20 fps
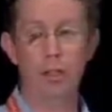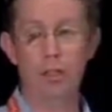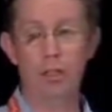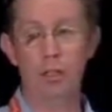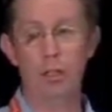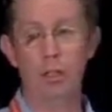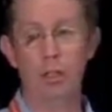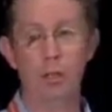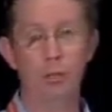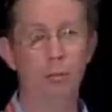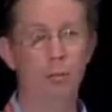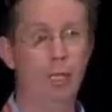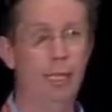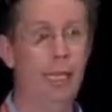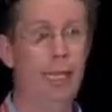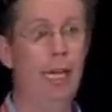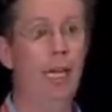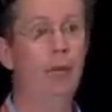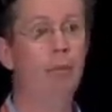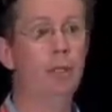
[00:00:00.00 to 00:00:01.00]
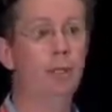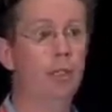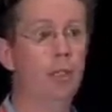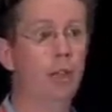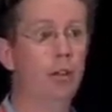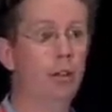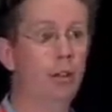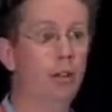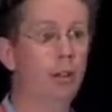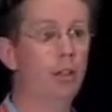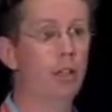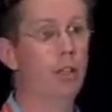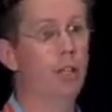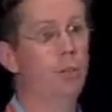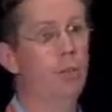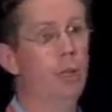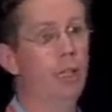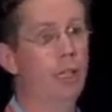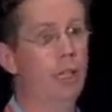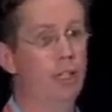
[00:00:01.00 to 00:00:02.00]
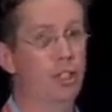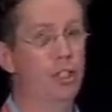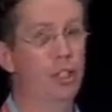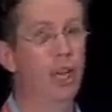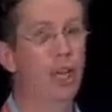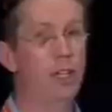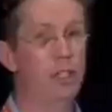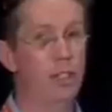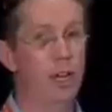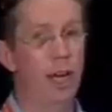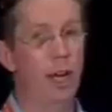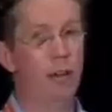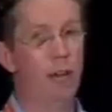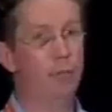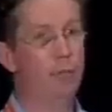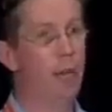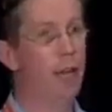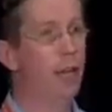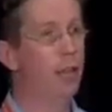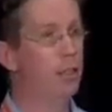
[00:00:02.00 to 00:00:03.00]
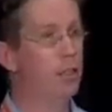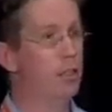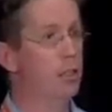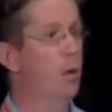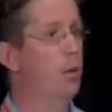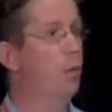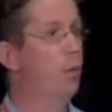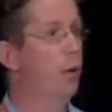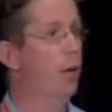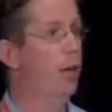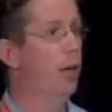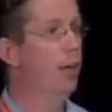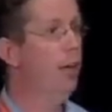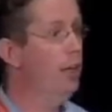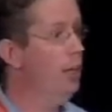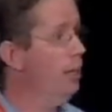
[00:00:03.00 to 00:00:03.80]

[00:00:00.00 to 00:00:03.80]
some keying material that's been exchanged out of band in some way.